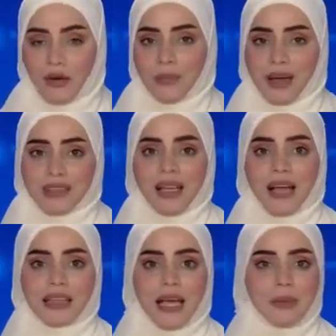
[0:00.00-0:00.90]
from
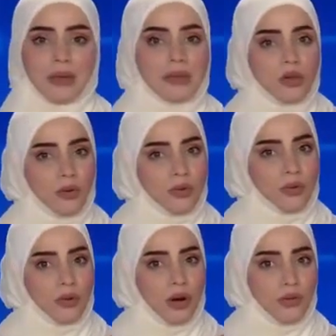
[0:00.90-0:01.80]
Baghdad and maybe go
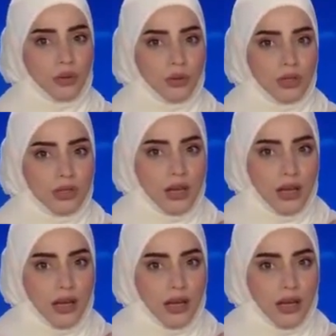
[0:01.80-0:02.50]
forward